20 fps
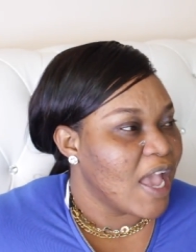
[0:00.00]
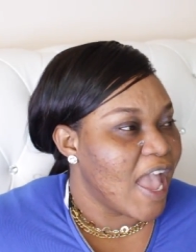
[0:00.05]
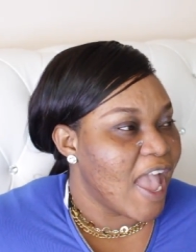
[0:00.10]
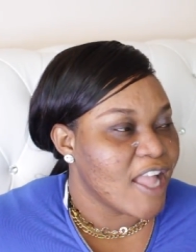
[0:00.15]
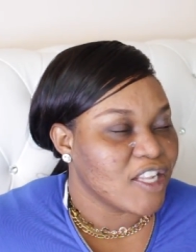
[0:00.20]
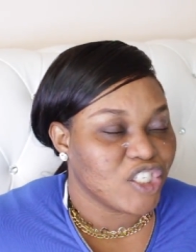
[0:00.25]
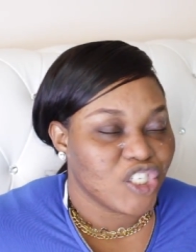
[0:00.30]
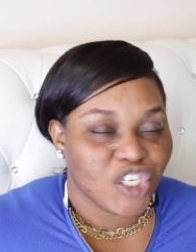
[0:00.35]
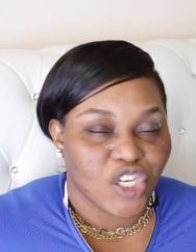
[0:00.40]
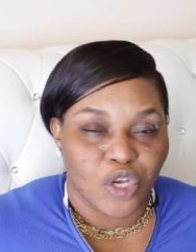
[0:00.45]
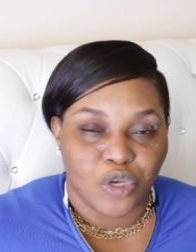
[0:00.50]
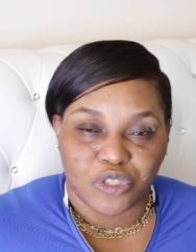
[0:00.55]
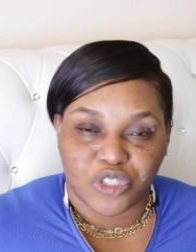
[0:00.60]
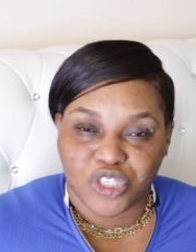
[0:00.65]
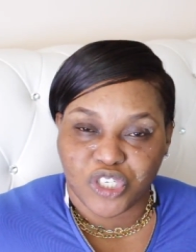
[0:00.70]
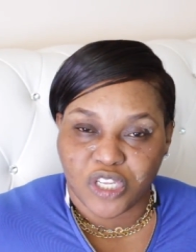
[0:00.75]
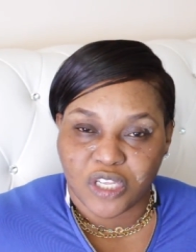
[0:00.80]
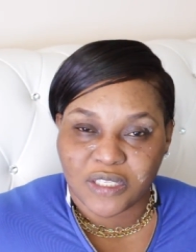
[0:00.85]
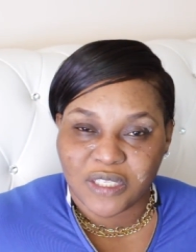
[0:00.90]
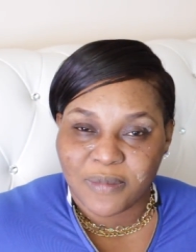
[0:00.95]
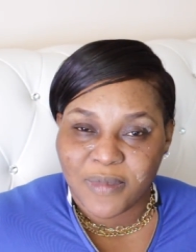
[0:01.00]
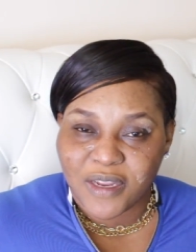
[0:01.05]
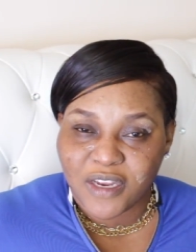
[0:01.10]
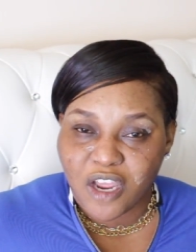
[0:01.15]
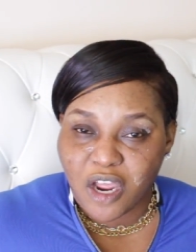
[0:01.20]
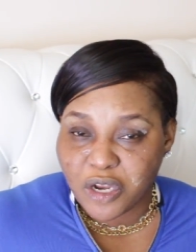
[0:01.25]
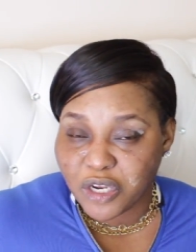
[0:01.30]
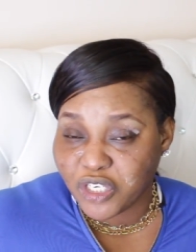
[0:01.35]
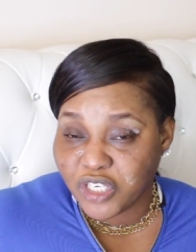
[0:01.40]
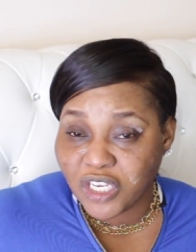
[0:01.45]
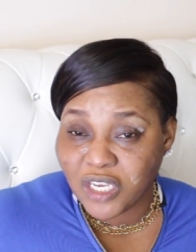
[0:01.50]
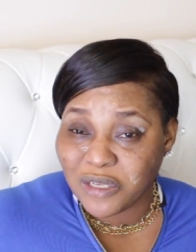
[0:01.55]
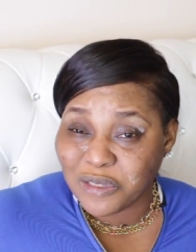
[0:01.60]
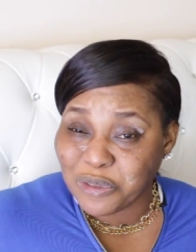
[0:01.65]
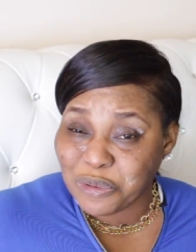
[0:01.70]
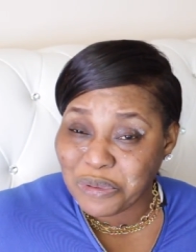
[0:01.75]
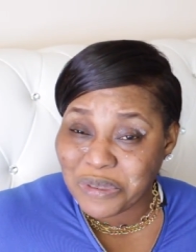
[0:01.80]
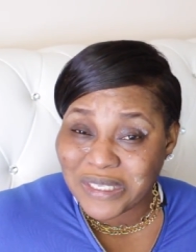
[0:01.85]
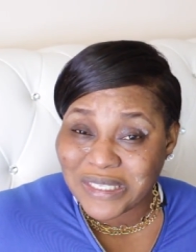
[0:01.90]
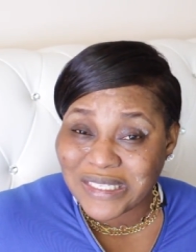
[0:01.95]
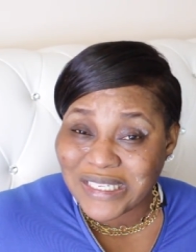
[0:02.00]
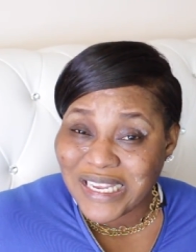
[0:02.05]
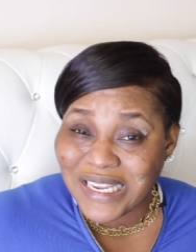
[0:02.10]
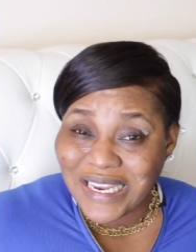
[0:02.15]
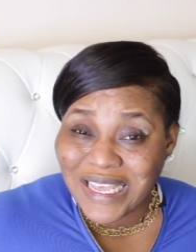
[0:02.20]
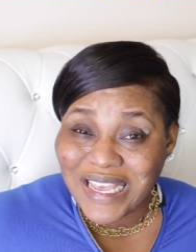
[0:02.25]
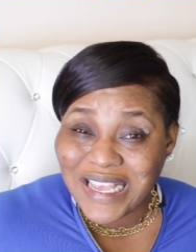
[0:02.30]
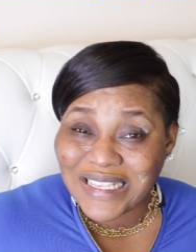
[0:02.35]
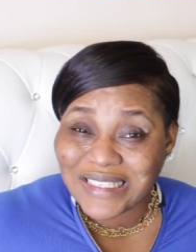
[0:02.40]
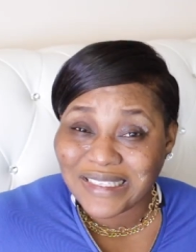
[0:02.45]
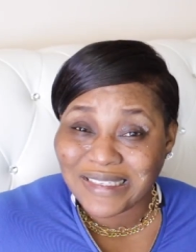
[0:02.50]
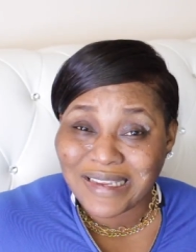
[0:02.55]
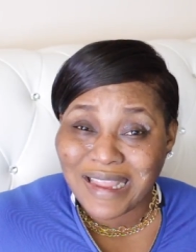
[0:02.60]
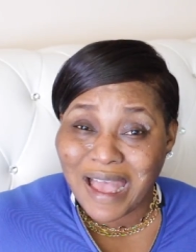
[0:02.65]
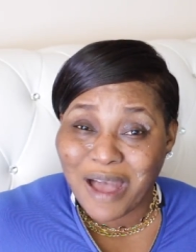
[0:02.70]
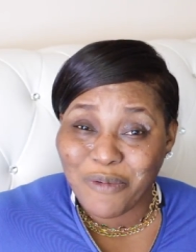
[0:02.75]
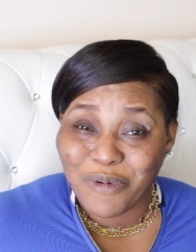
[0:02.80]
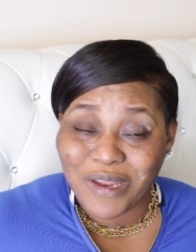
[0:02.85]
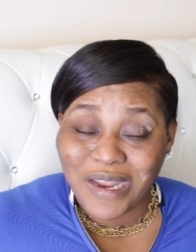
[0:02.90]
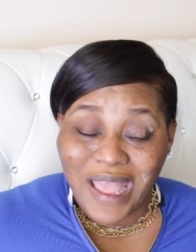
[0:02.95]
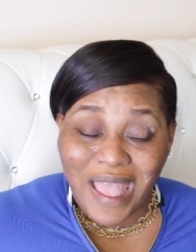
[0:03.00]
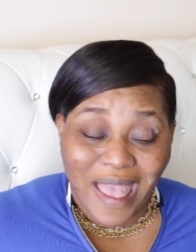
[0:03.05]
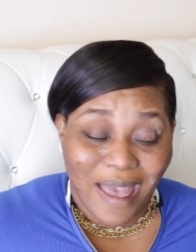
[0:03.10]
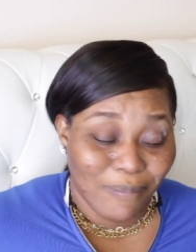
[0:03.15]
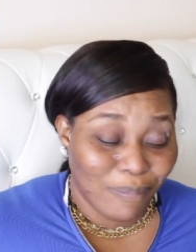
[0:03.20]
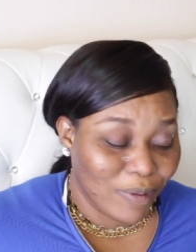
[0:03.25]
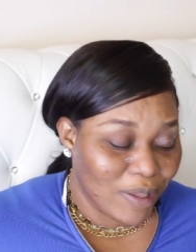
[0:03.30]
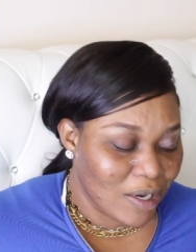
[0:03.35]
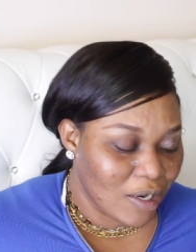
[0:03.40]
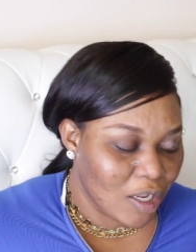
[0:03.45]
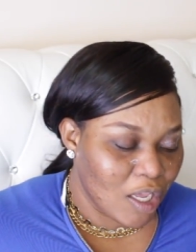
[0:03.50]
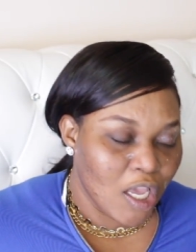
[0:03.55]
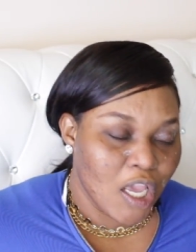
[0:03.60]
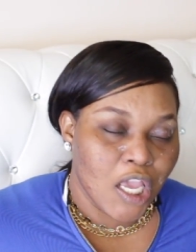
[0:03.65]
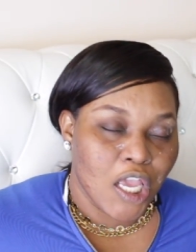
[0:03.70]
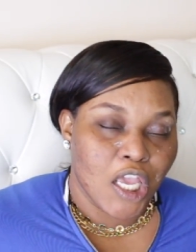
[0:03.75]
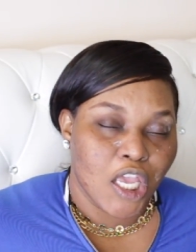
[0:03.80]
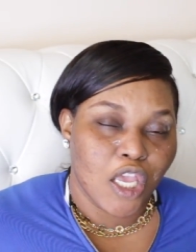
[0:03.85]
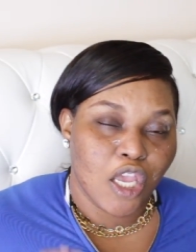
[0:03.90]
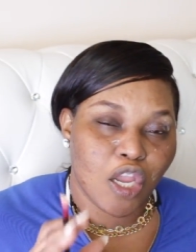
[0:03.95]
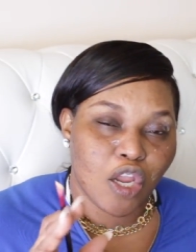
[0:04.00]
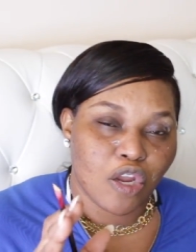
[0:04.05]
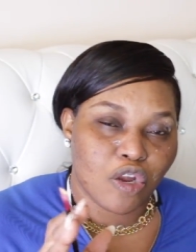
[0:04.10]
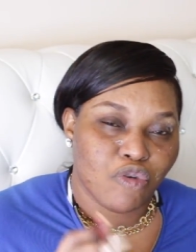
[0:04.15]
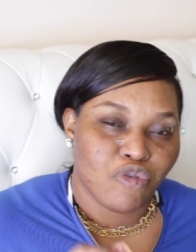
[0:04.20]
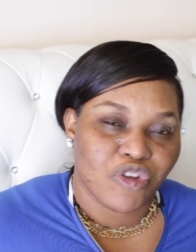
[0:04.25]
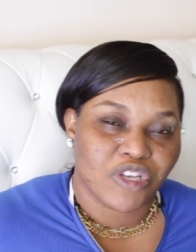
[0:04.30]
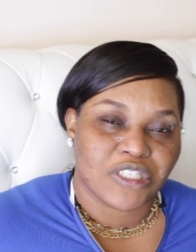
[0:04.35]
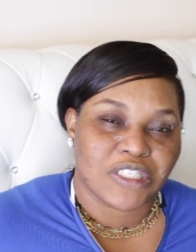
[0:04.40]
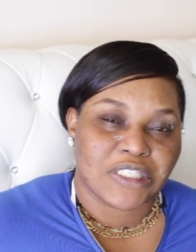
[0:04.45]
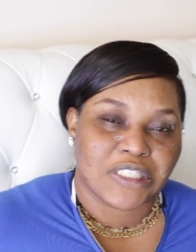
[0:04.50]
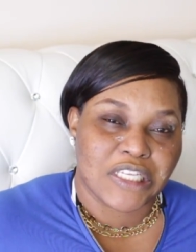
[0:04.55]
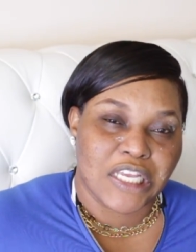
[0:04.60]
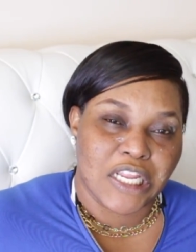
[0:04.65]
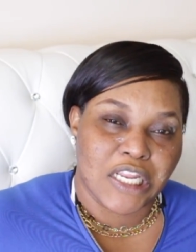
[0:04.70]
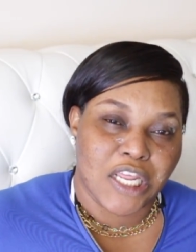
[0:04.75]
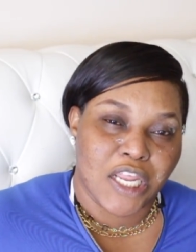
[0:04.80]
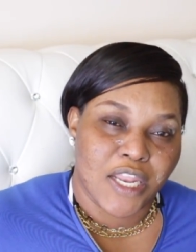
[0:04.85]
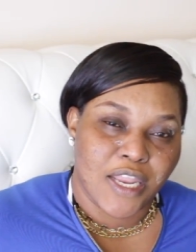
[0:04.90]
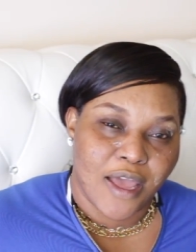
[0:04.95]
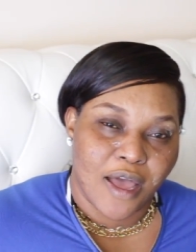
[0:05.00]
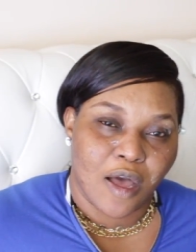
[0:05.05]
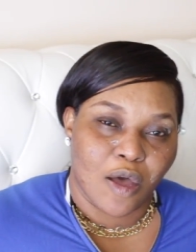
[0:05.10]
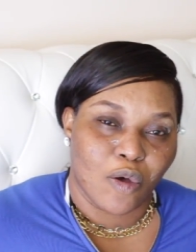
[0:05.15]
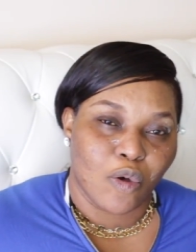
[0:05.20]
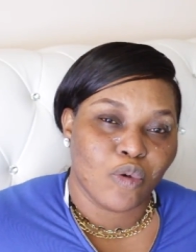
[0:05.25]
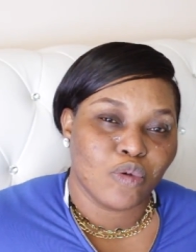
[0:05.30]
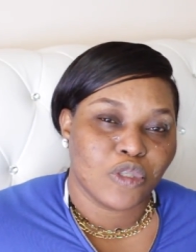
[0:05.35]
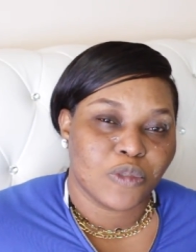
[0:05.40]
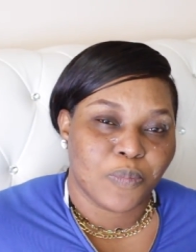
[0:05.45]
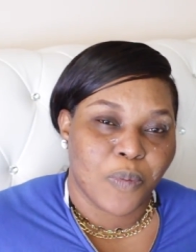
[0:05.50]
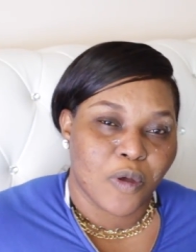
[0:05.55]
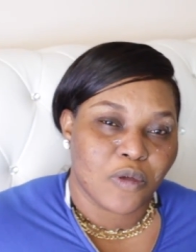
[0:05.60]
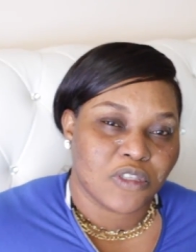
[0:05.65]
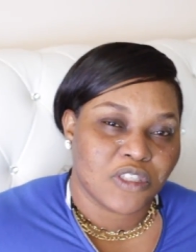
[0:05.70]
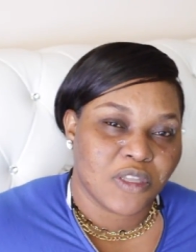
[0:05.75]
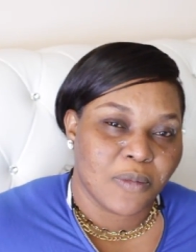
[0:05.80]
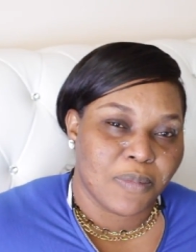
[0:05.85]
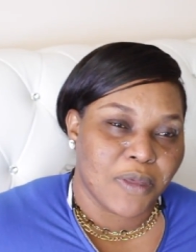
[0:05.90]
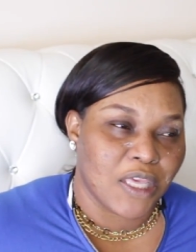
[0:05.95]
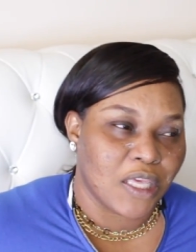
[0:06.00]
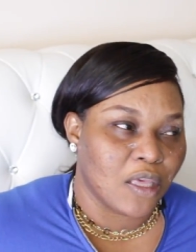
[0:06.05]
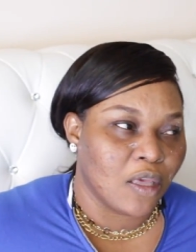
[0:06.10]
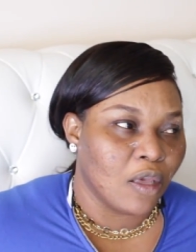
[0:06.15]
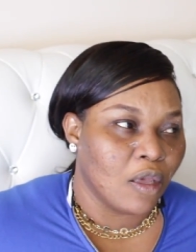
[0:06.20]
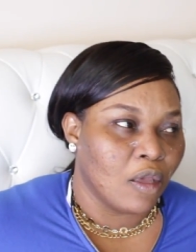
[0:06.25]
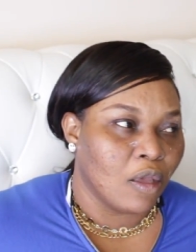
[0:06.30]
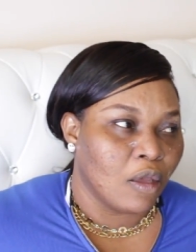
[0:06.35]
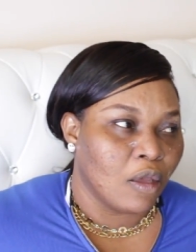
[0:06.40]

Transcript: And she looks at my daughter and she goes, Christina, isn't that what happened? Here, Christina now, who's supposed to be,